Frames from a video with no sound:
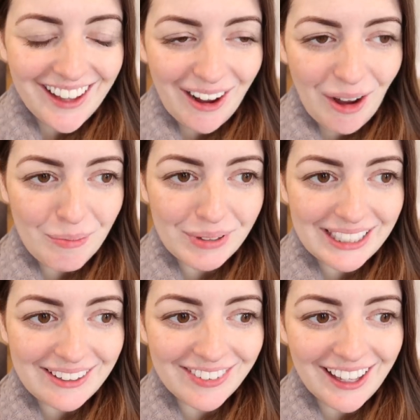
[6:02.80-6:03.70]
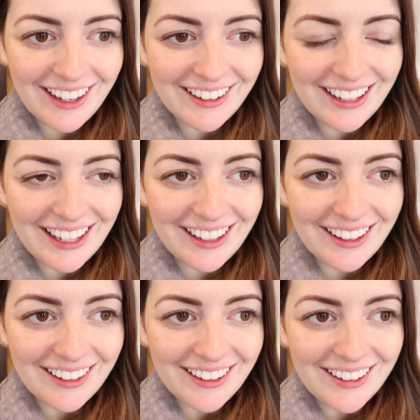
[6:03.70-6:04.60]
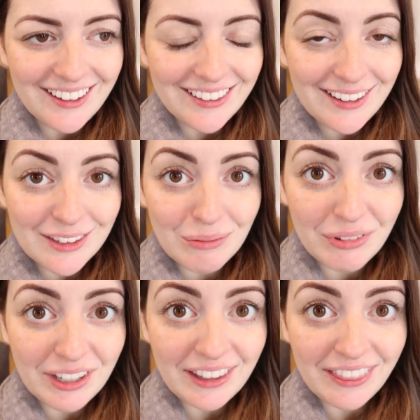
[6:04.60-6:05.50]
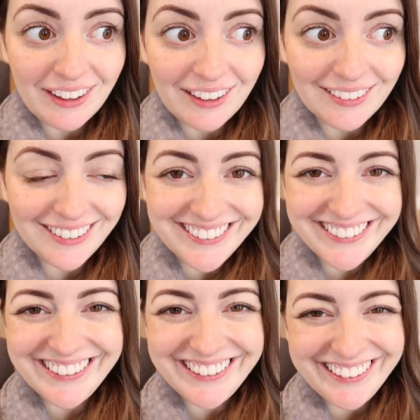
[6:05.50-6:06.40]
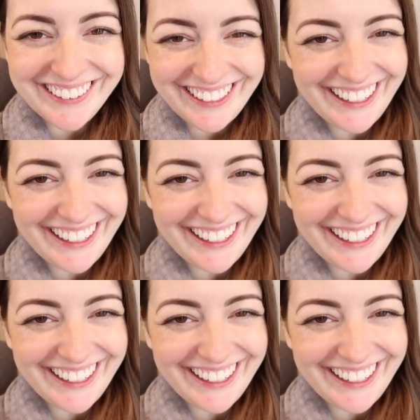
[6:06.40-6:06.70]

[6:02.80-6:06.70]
I can't believe that, like, there's something in there.